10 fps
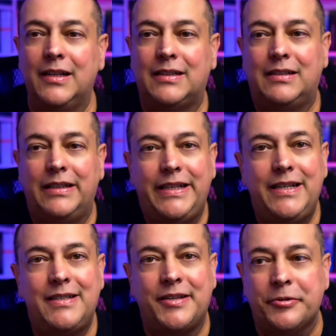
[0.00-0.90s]
it
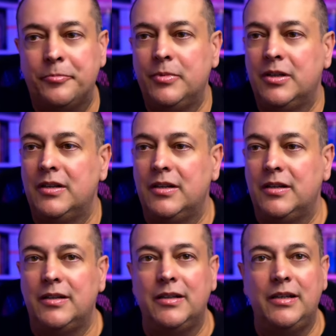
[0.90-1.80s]
leads him
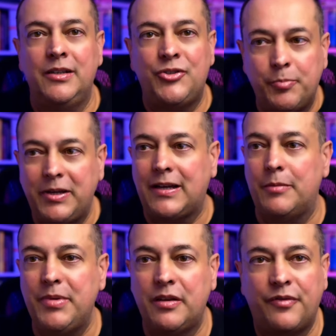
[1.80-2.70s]
into
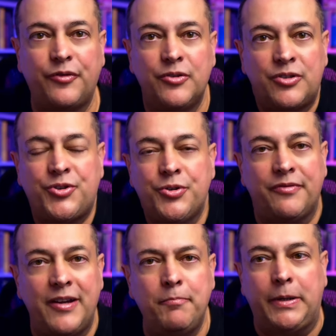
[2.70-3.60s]
becoming the first
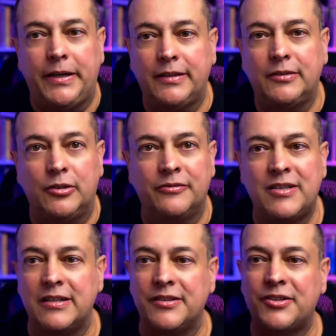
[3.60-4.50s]
true vampire,
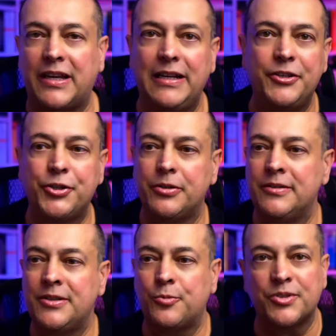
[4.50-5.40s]
obviously. So Kelley
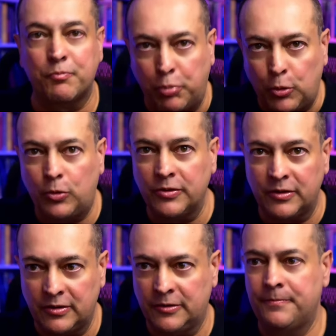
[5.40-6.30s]
Jones was
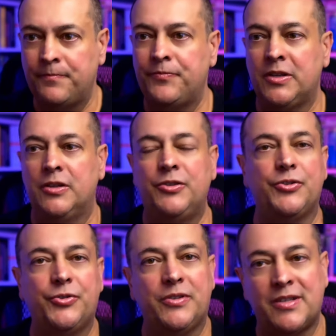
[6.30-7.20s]
born
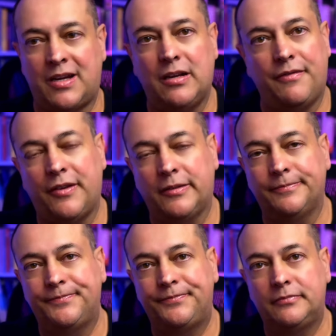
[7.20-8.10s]
to do this kind of
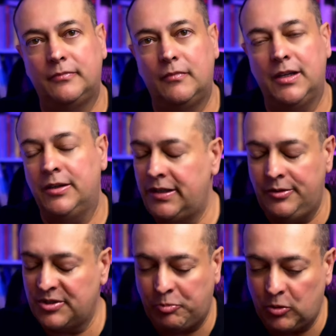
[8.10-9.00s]
thing.
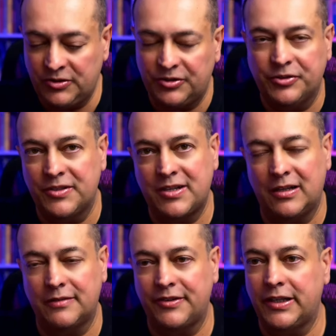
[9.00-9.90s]
He was born to do this
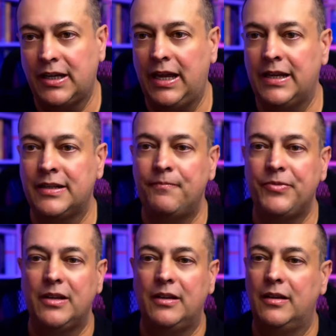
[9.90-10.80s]
kind of thing. And,
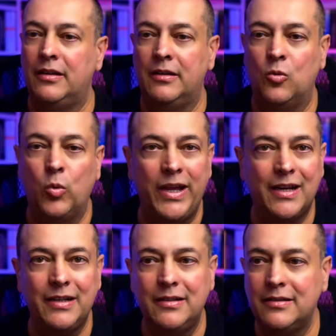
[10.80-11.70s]
you know,
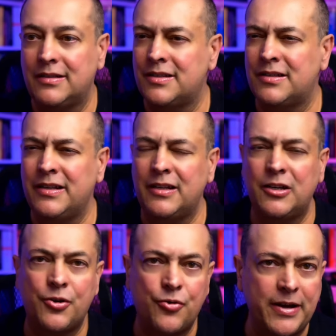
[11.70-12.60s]
Wagner does an
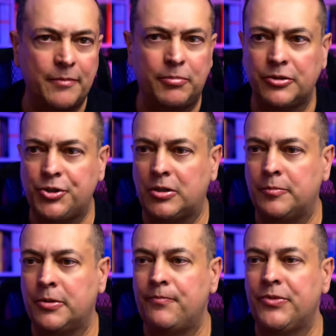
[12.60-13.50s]
incredible
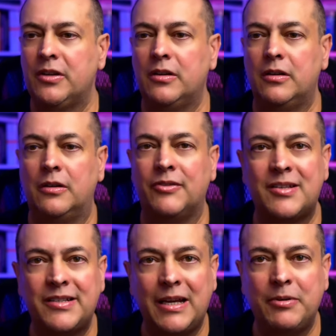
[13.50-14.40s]
job of
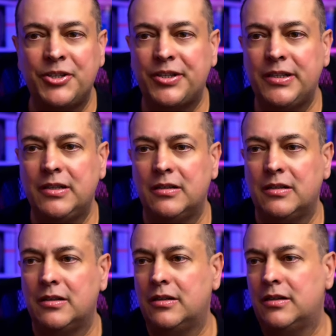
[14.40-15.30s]
establishing